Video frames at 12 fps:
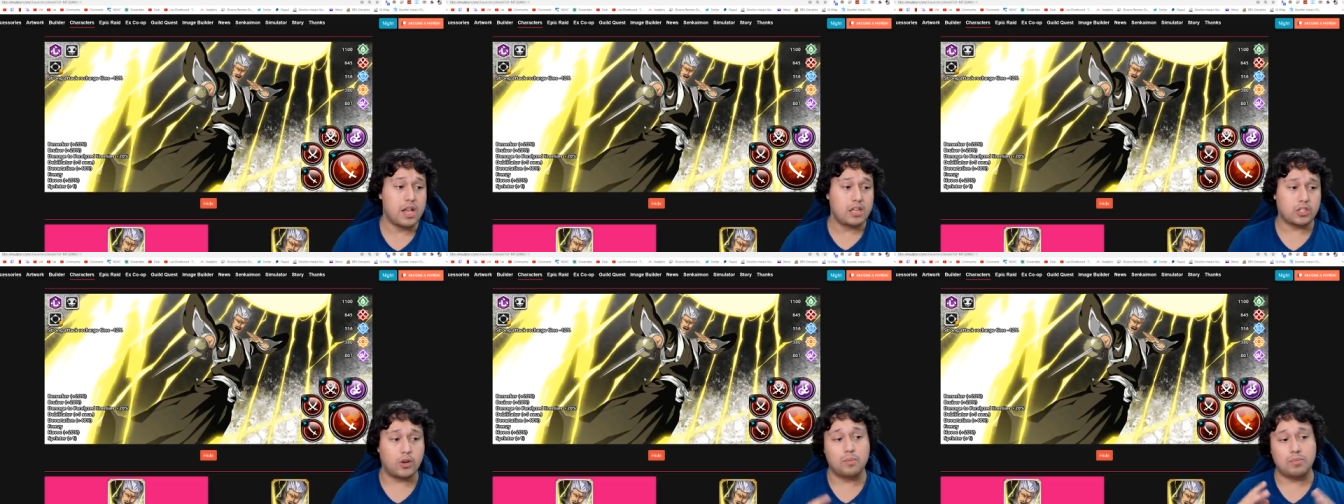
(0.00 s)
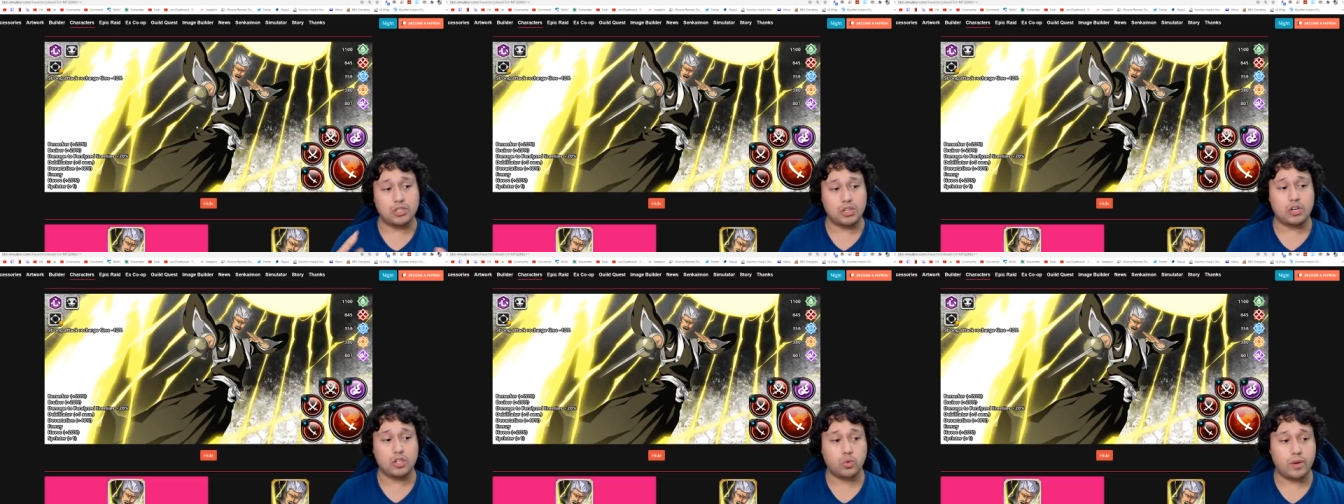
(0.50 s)
So
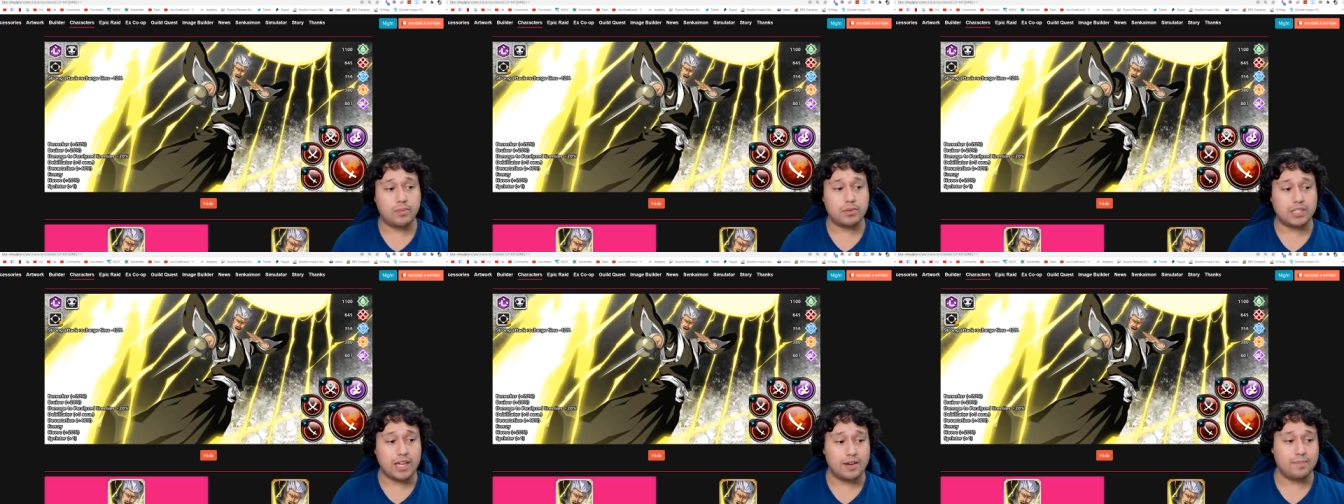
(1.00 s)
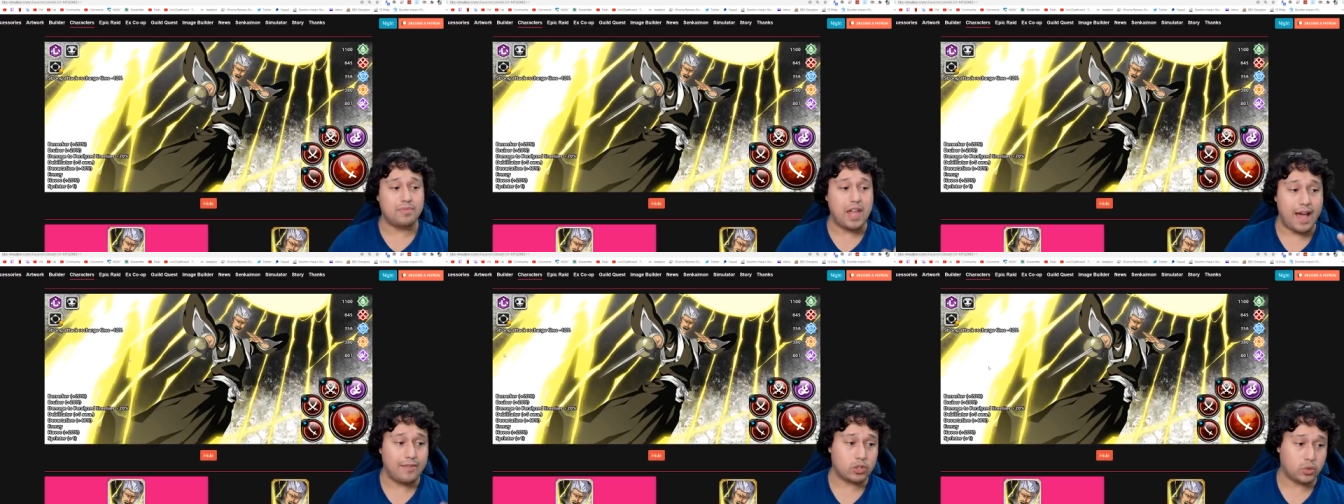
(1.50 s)
Berserker 20%,
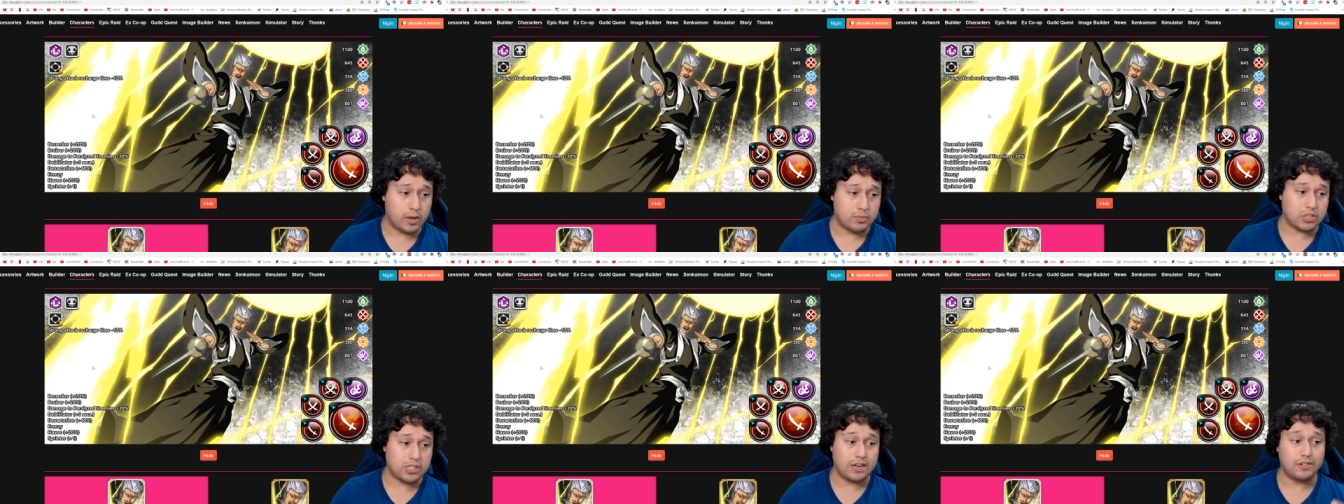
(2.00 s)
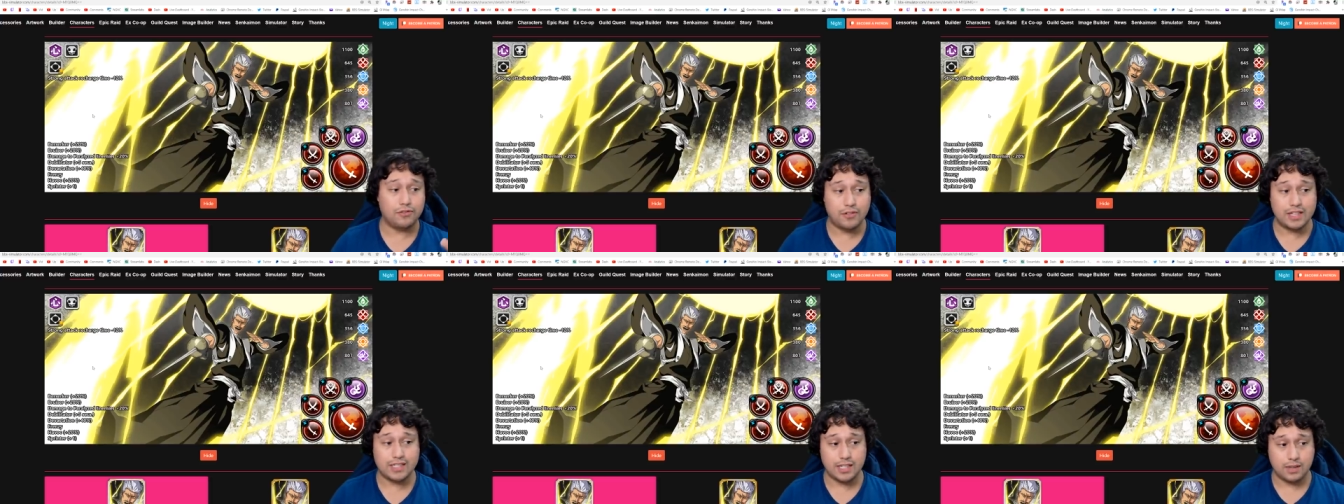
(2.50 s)
Havoc 20%,
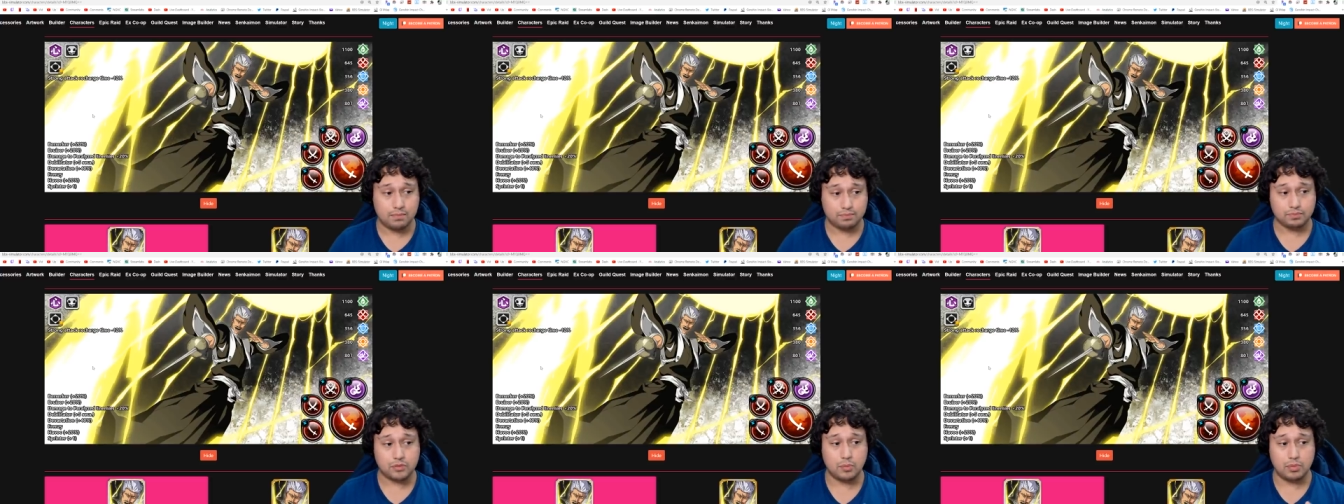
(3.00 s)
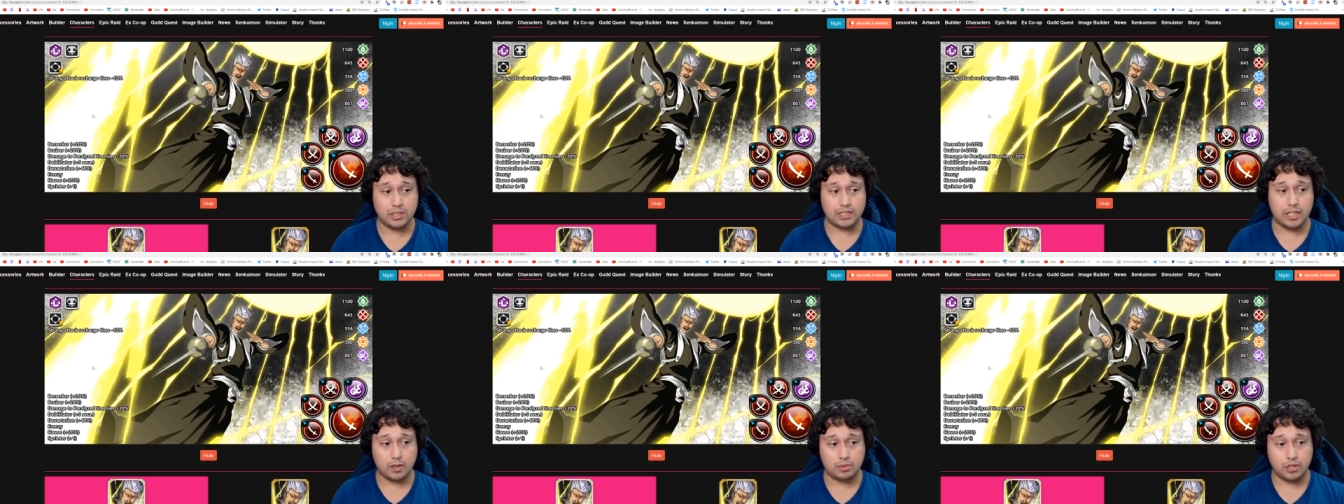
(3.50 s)
Frenzy
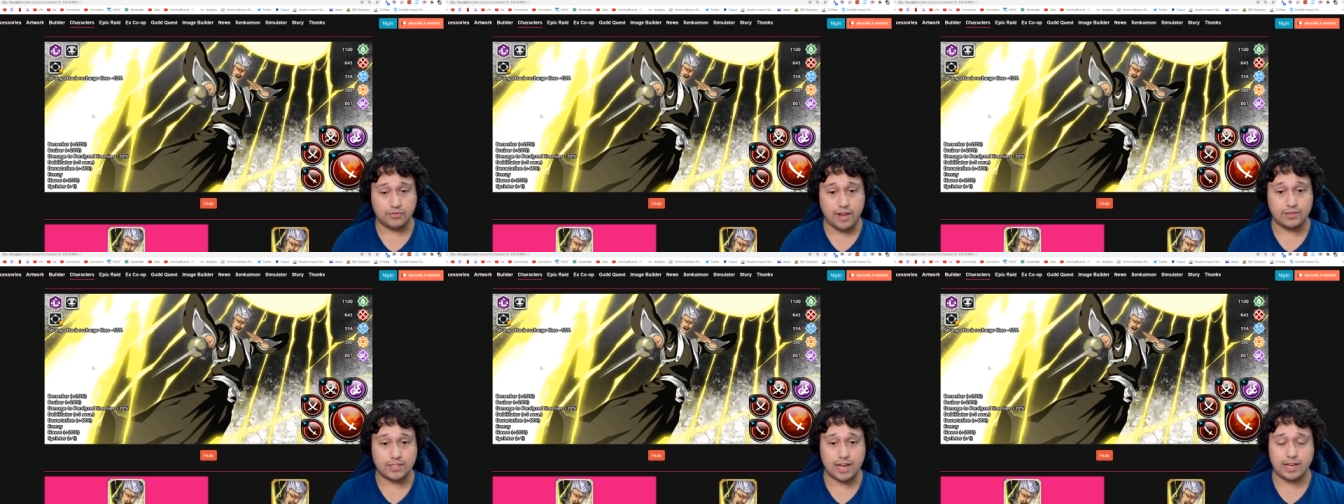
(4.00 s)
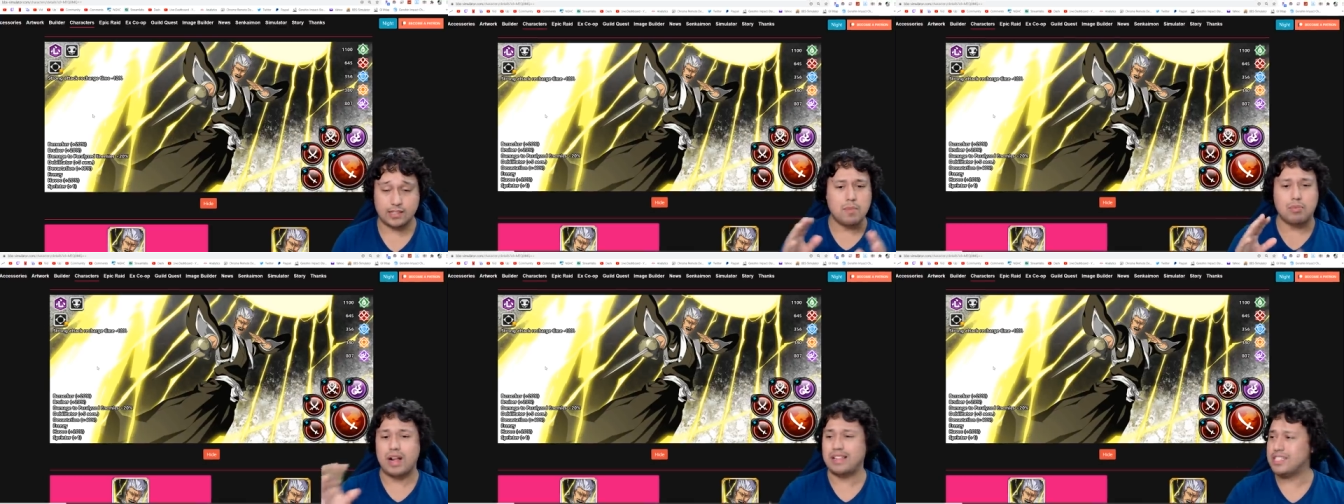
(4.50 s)
Debilitator plus 5 seconds,
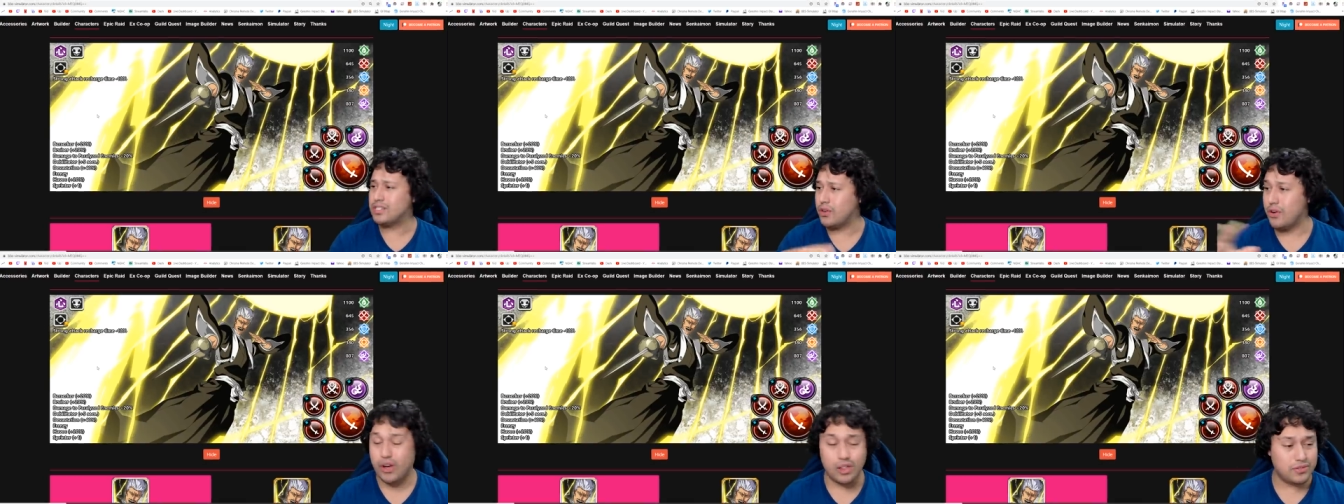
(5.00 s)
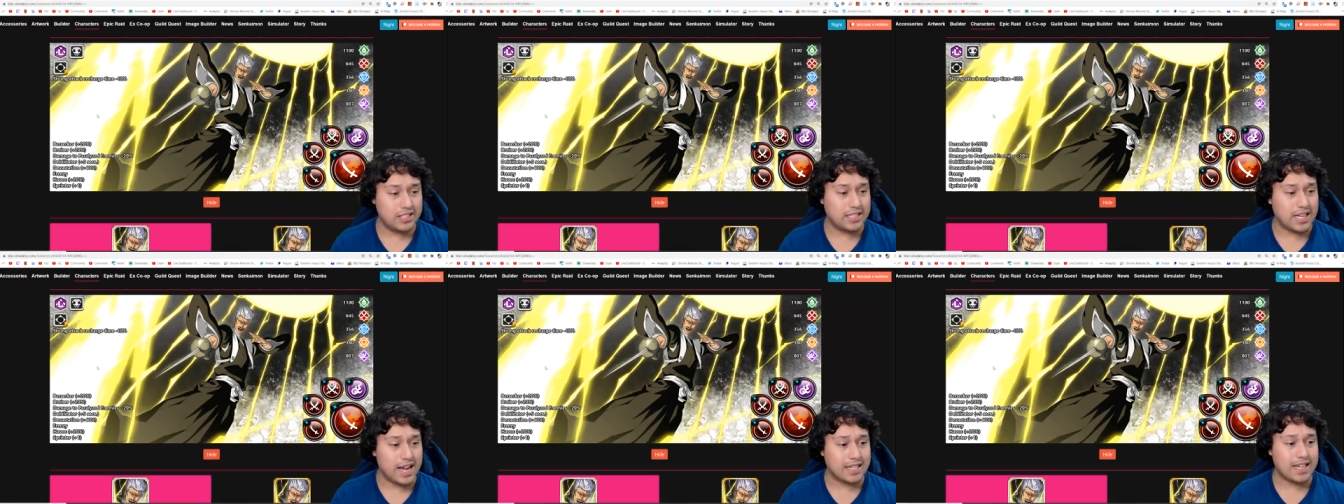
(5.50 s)
paralysis on all of his
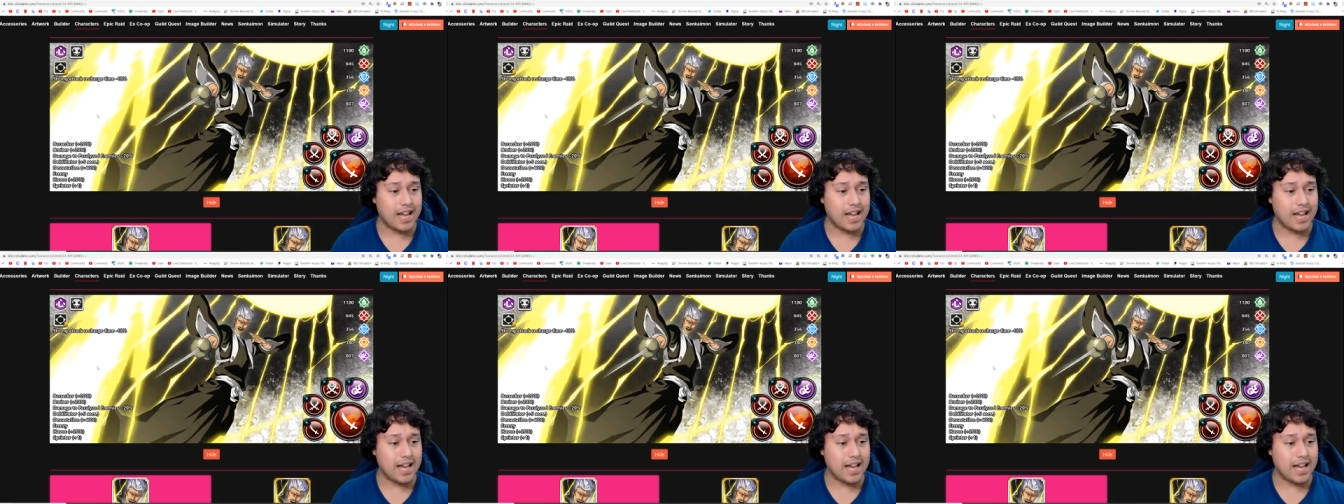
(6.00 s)
attacks,